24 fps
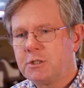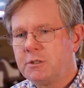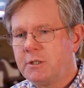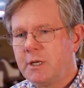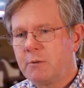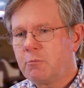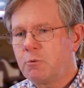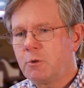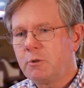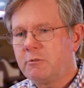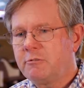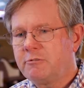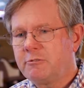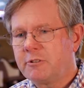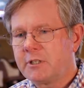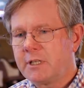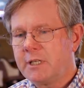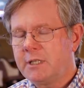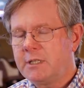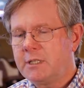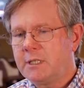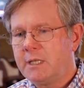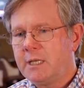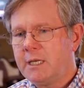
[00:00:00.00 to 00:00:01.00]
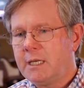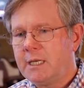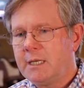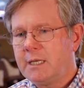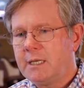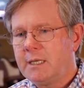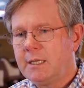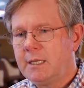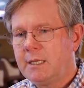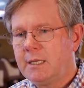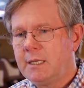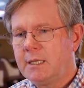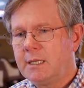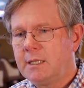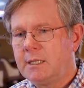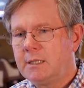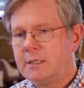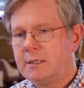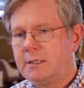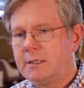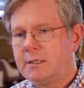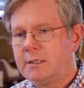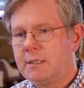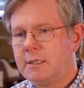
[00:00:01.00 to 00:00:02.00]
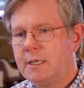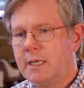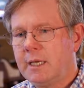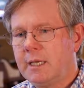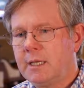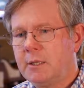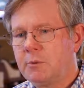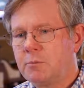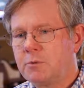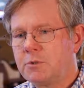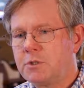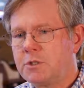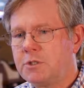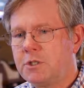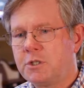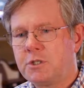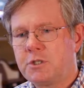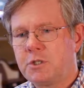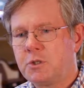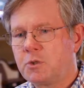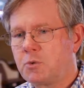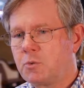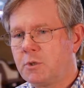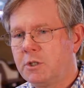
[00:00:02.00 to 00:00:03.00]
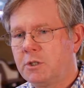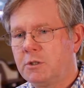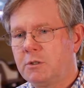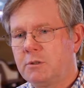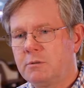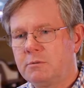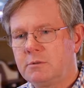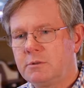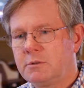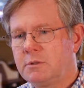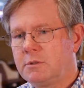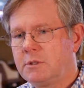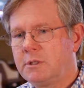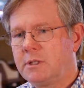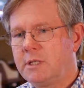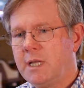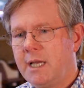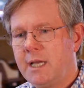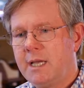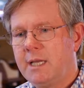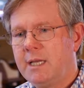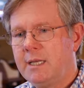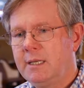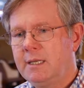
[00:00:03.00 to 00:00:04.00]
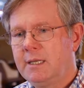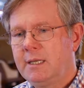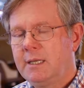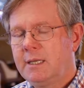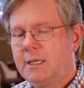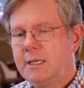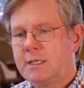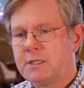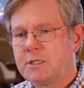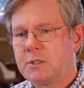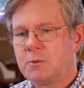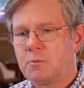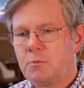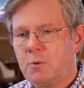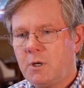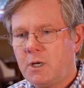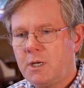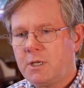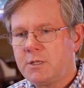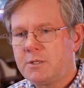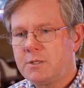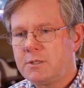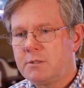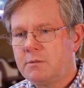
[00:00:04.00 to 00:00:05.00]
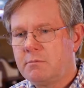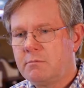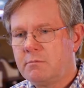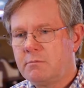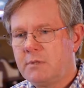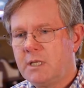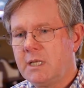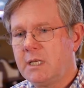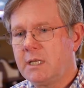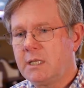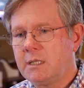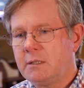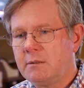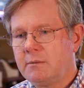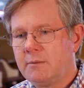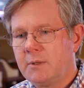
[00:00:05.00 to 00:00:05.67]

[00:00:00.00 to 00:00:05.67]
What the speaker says: Never will forget the day. And it was just as real today as it was then.